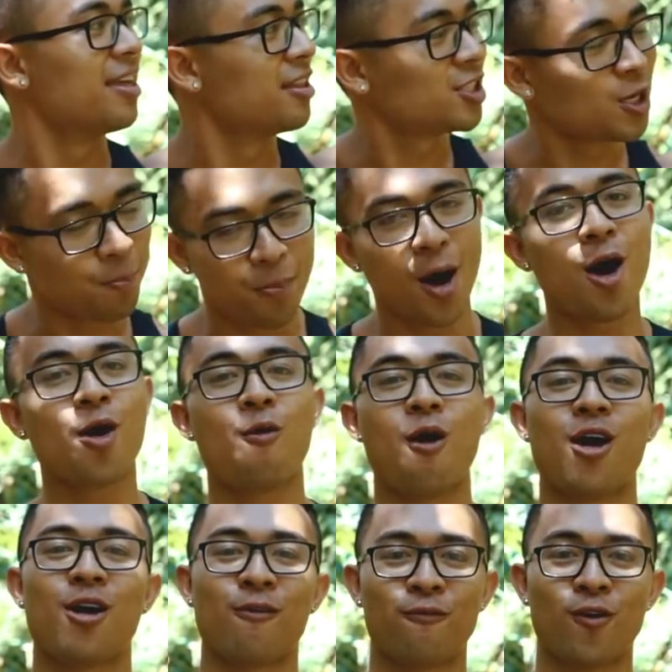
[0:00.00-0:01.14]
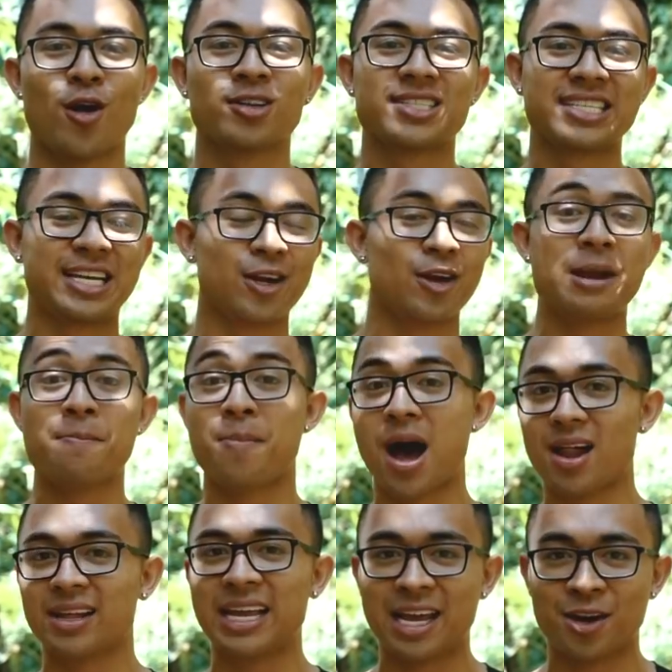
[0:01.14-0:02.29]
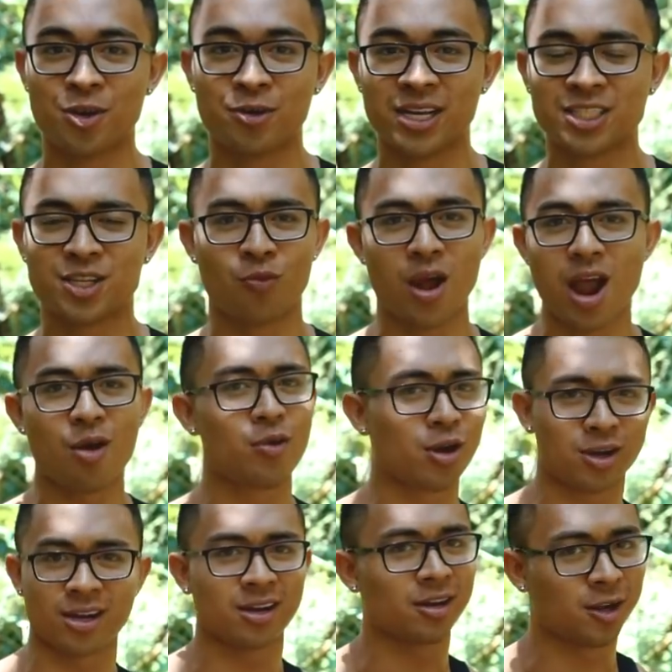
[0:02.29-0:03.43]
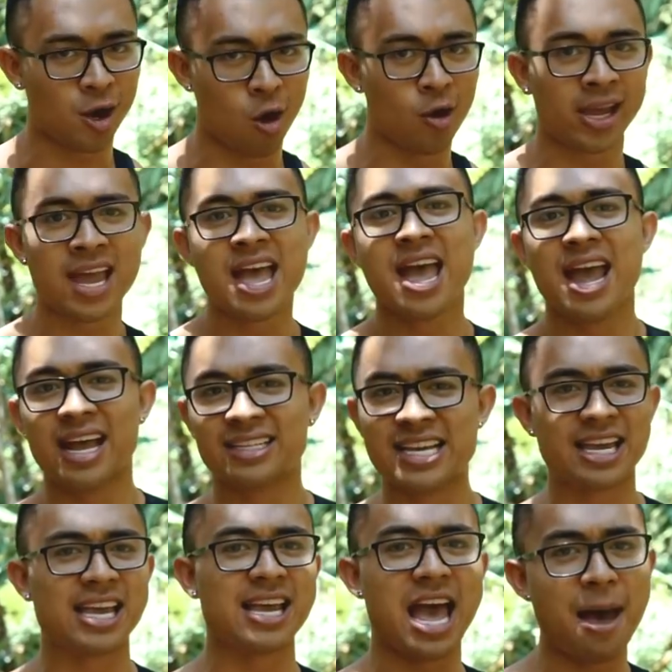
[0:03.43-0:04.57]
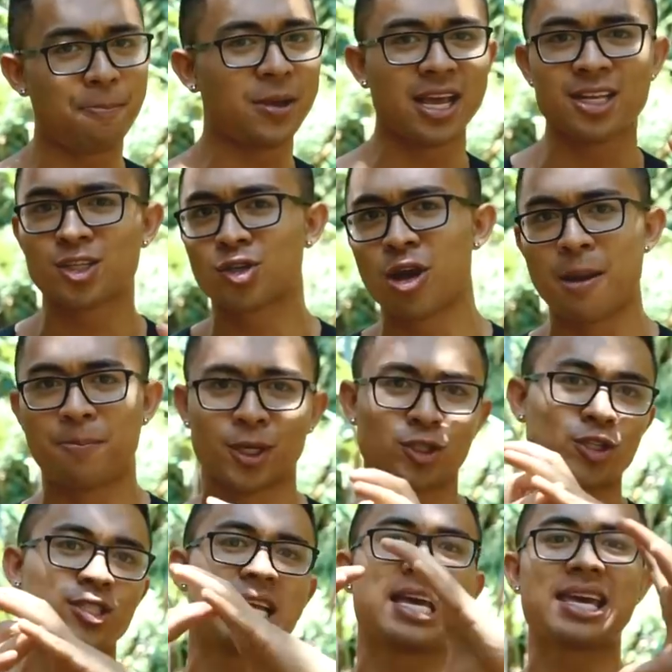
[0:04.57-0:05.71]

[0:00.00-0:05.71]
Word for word: in the Cepung Waterfalls here in Bali, Indonesia, where we're going and taking epic Instagram pictures